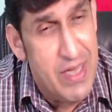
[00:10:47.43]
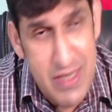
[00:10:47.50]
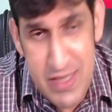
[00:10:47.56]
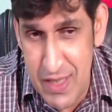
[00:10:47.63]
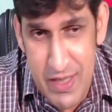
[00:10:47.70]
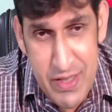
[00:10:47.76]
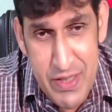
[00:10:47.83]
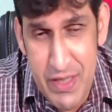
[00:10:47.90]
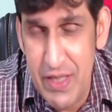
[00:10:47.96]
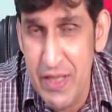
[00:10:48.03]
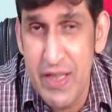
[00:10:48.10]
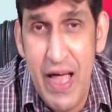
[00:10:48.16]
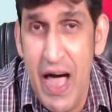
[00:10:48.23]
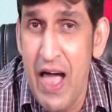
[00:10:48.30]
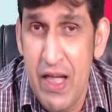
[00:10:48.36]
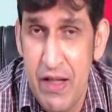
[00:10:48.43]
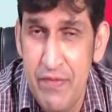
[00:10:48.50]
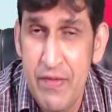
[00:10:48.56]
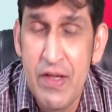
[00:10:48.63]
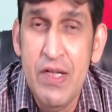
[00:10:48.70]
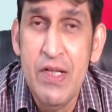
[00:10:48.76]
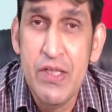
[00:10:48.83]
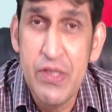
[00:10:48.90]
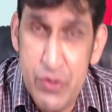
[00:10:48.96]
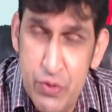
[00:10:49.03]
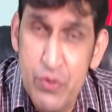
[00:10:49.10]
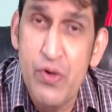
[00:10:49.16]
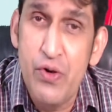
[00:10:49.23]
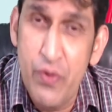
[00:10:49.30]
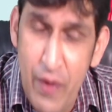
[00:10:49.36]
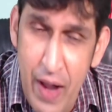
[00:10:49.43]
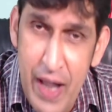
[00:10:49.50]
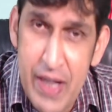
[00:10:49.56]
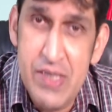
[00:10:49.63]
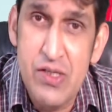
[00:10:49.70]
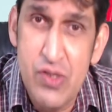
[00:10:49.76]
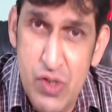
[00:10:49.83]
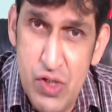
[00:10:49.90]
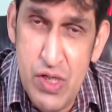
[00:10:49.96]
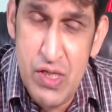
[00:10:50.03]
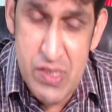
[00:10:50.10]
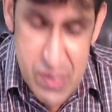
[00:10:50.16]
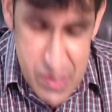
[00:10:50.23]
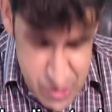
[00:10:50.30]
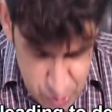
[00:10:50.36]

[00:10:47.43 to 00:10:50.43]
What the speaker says: eternal life through Christ Jesus.